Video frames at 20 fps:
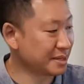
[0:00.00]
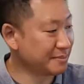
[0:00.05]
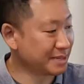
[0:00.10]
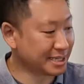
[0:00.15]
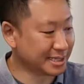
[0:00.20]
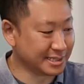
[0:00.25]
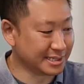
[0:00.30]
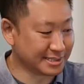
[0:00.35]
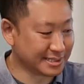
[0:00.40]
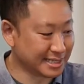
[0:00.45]

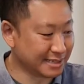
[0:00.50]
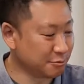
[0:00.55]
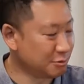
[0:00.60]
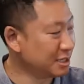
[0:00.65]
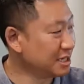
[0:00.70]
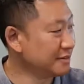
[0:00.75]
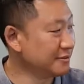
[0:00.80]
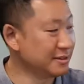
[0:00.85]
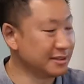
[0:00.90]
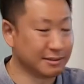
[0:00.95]
because then
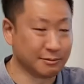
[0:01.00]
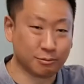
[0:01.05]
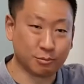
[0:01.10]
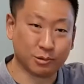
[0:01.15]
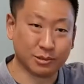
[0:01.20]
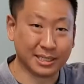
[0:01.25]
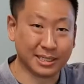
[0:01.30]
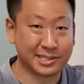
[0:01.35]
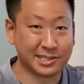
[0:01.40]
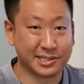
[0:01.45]
whatever
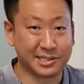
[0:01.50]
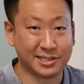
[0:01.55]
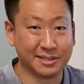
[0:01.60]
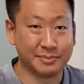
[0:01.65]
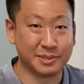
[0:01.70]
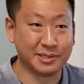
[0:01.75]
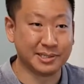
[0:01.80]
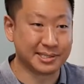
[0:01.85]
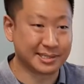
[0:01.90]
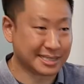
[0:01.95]

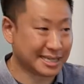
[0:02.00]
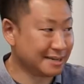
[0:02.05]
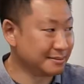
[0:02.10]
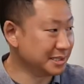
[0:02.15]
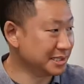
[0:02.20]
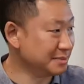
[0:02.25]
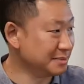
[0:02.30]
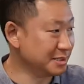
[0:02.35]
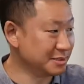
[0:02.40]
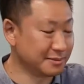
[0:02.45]
relationship you
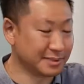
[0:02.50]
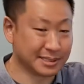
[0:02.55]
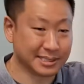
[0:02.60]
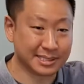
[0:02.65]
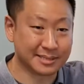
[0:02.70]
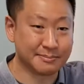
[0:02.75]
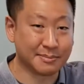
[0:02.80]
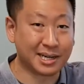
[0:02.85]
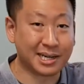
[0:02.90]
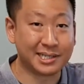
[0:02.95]
establish between
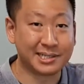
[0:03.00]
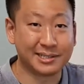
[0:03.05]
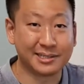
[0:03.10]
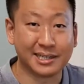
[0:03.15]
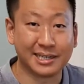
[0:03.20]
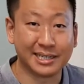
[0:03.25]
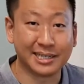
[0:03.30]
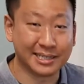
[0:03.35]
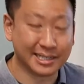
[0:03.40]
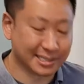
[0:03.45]
this monitor
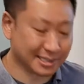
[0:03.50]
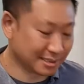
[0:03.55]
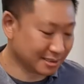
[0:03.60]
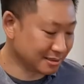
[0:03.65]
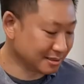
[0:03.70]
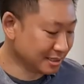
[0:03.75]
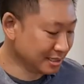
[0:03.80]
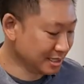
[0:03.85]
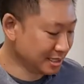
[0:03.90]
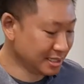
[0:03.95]
height and
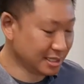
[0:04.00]
your